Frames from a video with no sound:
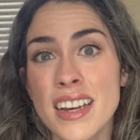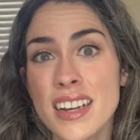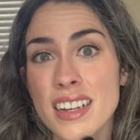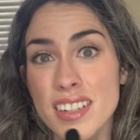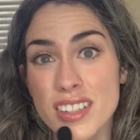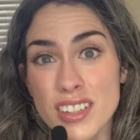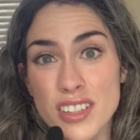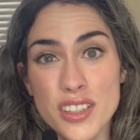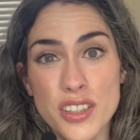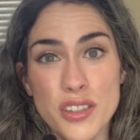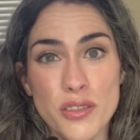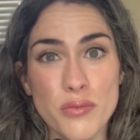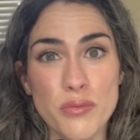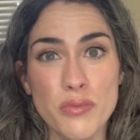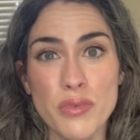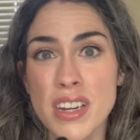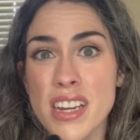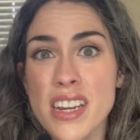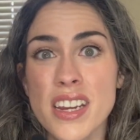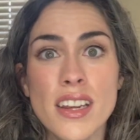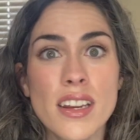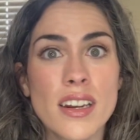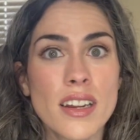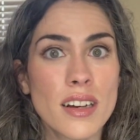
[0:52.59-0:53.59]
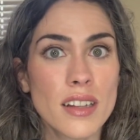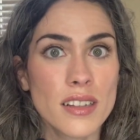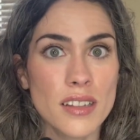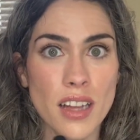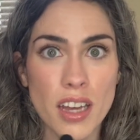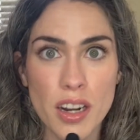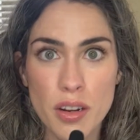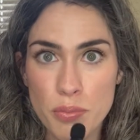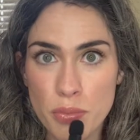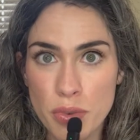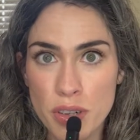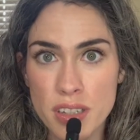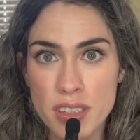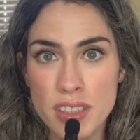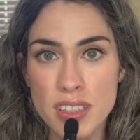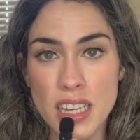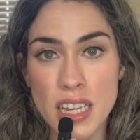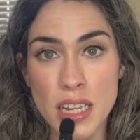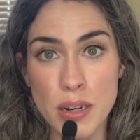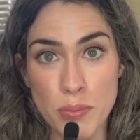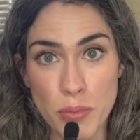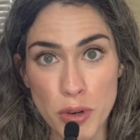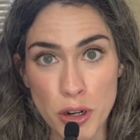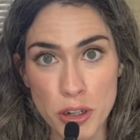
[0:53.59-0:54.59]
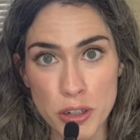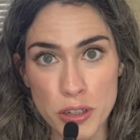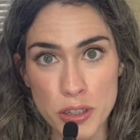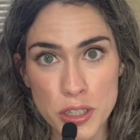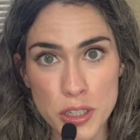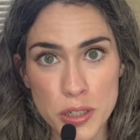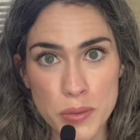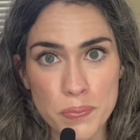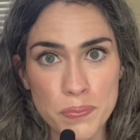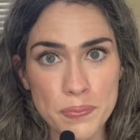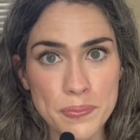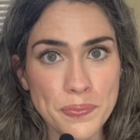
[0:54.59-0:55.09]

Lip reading: just read a lot of books in March.